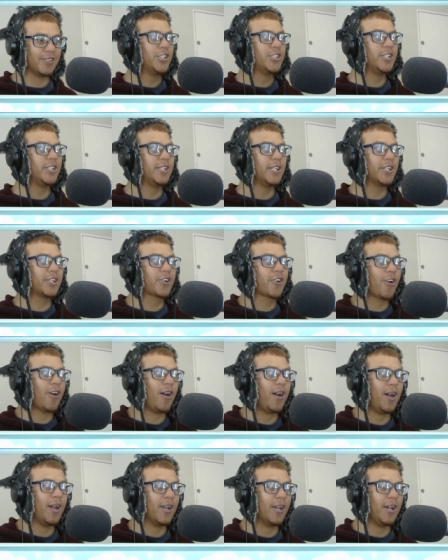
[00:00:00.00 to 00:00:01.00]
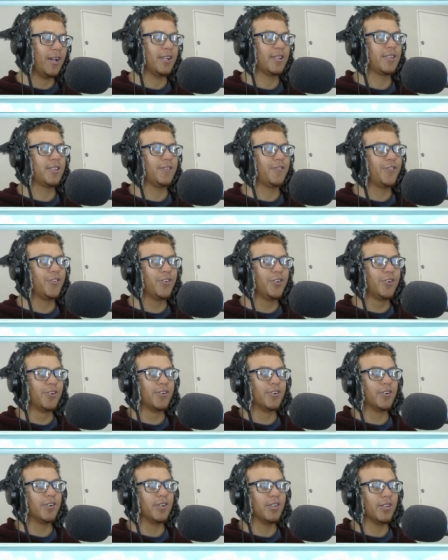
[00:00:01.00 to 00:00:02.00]
She did cry at the
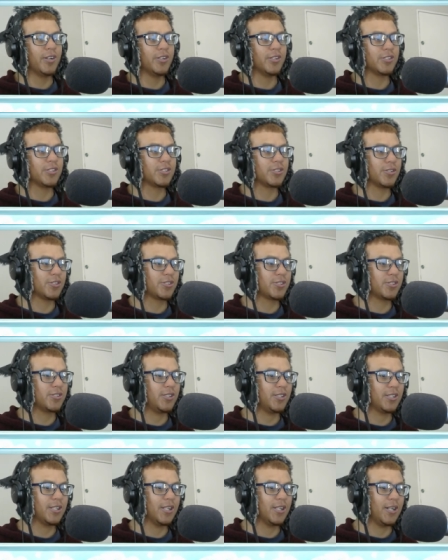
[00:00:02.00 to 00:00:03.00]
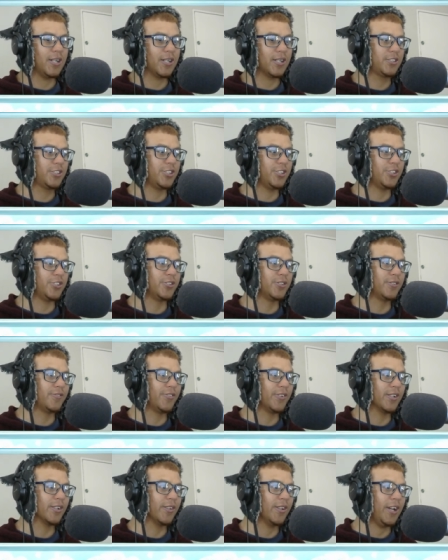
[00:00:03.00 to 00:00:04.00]
funeral though, so it's not like she should
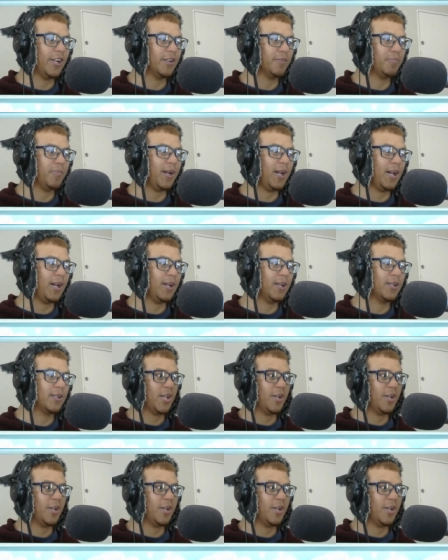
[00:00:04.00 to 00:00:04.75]
feel that bad.